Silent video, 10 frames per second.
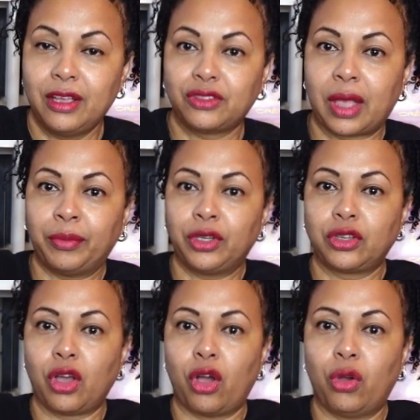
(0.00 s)
So I'm gonna
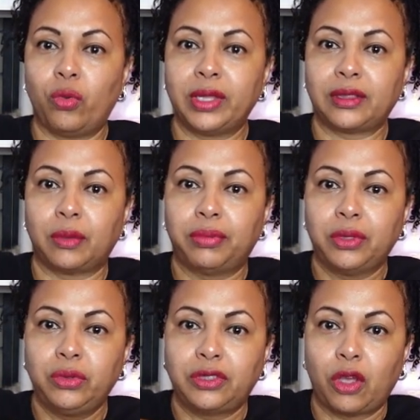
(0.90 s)
go with the
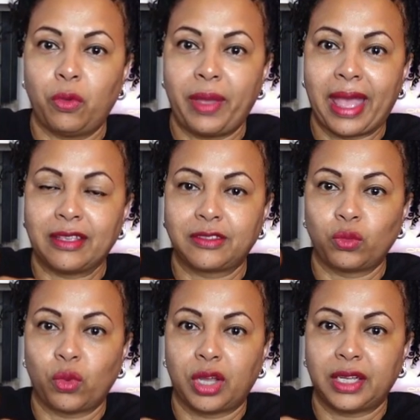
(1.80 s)
blue topaz
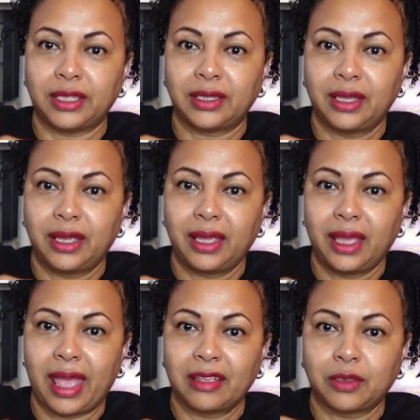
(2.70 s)
one
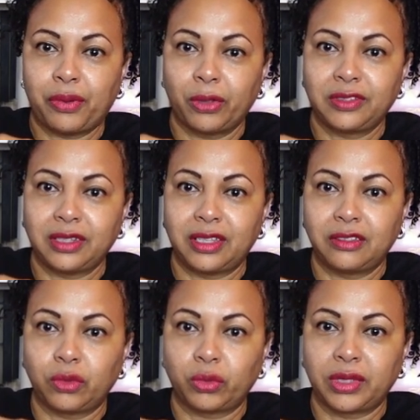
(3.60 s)
as opposed to
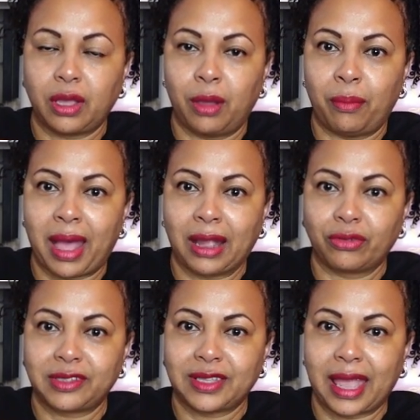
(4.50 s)
this one with the
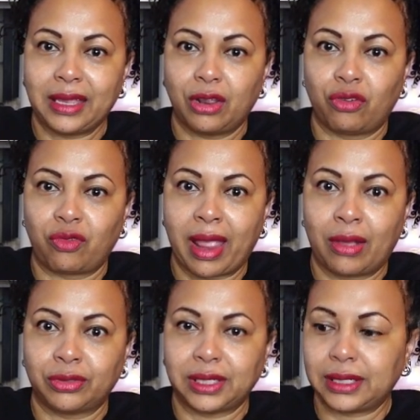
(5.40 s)
magrasite
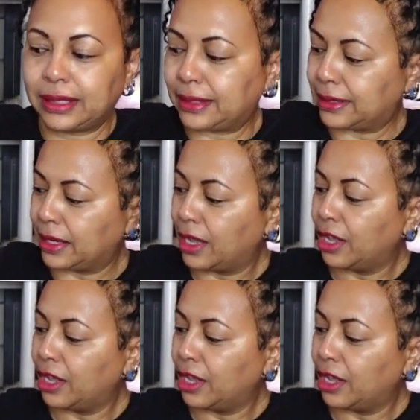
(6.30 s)
around it.